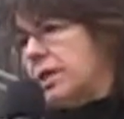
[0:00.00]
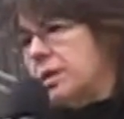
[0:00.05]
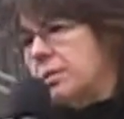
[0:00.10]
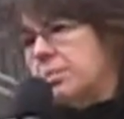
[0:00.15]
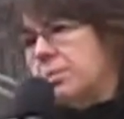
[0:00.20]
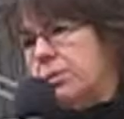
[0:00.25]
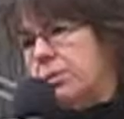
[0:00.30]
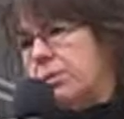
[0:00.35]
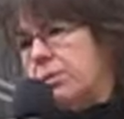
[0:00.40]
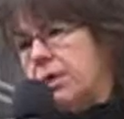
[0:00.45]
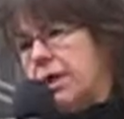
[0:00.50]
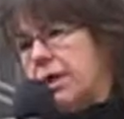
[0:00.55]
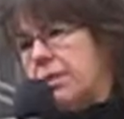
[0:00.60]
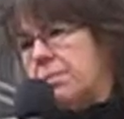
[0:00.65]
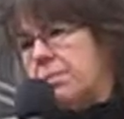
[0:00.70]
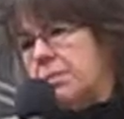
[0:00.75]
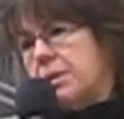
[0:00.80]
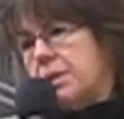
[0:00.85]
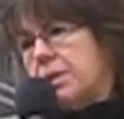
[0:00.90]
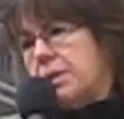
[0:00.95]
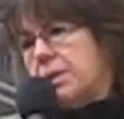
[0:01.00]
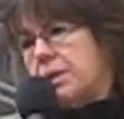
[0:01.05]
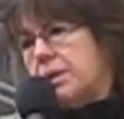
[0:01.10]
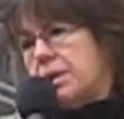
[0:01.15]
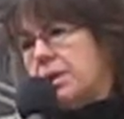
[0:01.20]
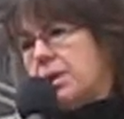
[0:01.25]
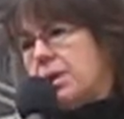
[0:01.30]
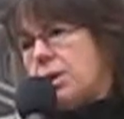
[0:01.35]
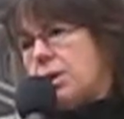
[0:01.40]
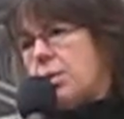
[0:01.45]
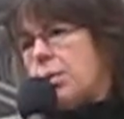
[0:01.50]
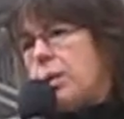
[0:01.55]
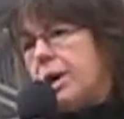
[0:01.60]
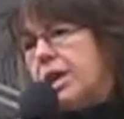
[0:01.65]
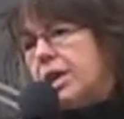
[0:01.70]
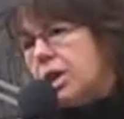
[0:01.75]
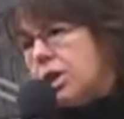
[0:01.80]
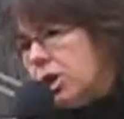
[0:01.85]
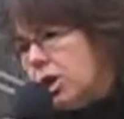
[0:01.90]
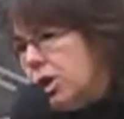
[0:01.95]
care program. We
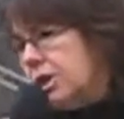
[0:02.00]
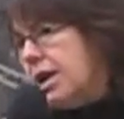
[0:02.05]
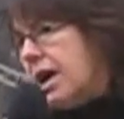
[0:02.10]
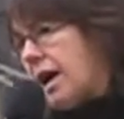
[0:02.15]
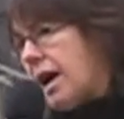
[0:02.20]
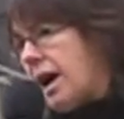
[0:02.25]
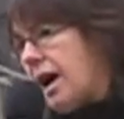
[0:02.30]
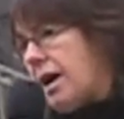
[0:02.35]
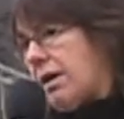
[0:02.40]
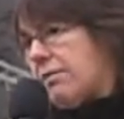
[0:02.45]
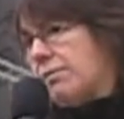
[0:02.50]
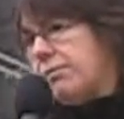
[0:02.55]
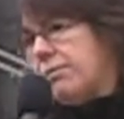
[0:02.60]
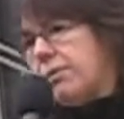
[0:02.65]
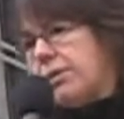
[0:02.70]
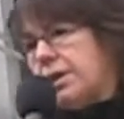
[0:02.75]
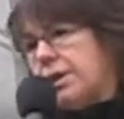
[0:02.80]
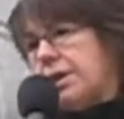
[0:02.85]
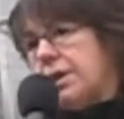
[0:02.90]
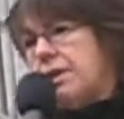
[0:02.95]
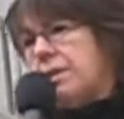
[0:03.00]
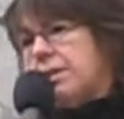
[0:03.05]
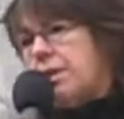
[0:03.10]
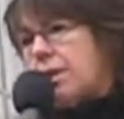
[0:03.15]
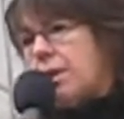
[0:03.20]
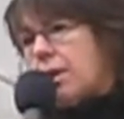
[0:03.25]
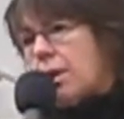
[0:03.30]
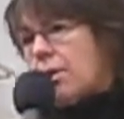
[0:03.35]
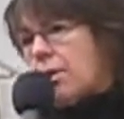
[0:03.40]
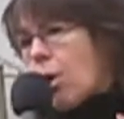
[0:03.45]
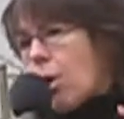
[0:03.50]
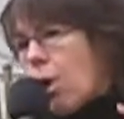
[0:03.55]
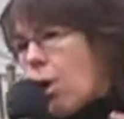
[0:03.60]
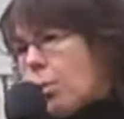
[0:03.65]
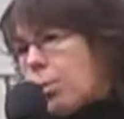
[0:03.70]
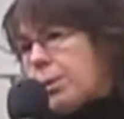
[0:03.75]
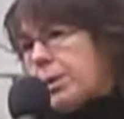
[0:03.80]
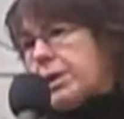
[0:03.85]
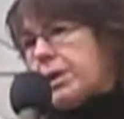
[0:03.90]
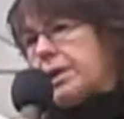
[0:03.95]
could have
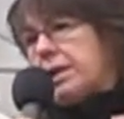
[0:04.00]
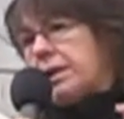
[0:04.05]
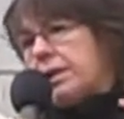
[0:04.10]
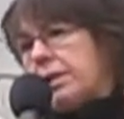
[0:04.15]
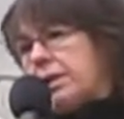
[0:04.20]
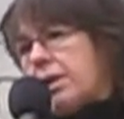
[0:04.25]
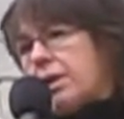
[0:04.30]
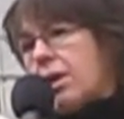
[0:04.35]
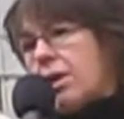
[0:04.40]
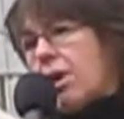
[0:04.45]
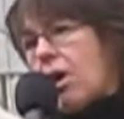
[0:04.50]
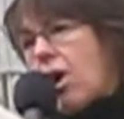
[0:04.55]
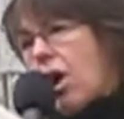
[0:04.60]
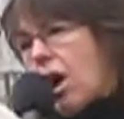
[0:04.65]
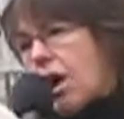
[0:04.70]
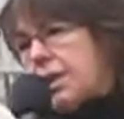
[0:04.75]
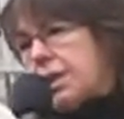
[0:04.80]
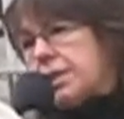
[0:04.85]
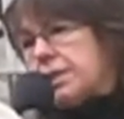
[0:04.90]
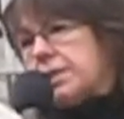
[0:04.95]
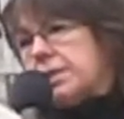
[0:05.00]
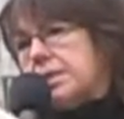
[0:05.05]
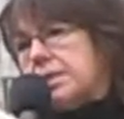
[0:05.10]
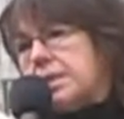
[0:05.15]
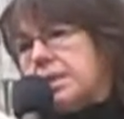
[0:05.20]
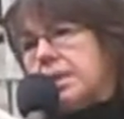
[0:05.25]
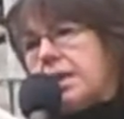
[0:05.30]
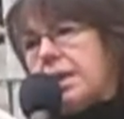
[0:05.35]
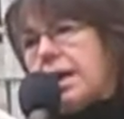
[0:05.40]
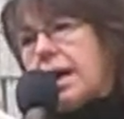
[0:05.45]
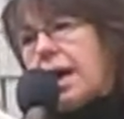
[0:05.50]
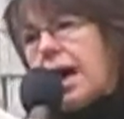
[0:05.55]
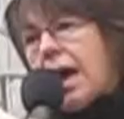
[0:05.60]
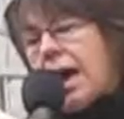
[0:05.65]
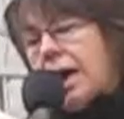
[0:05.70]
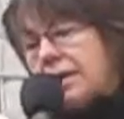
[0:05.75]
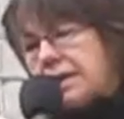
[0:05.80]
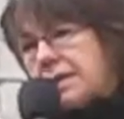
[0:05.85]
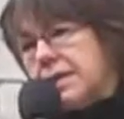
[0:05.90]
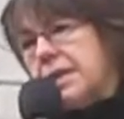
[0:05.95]
open, honest,
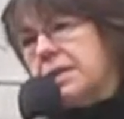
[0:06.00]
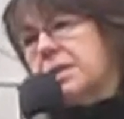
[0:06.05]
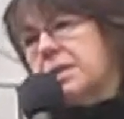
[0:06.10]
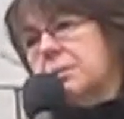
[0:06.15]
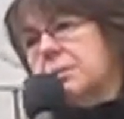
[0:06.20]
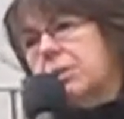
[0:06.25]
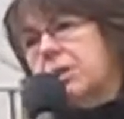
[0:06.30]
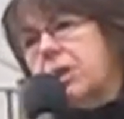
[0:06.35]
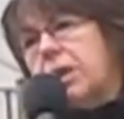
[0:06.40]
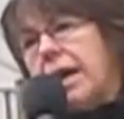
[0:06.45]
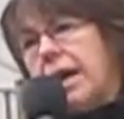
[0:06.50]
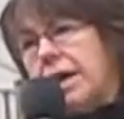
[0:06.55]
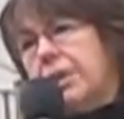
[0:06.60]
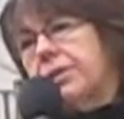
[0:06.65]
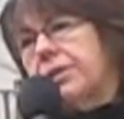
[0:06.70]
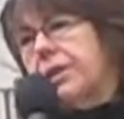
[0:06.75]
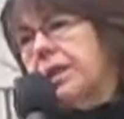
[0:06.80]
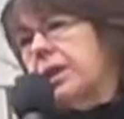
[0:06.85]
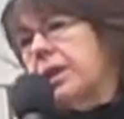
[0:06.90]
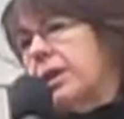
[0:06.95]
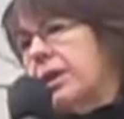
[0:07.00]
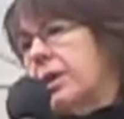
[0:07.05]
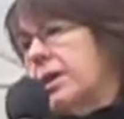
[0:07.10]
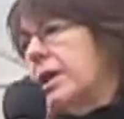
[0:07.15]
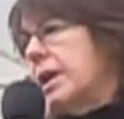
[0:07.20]
accessible health care,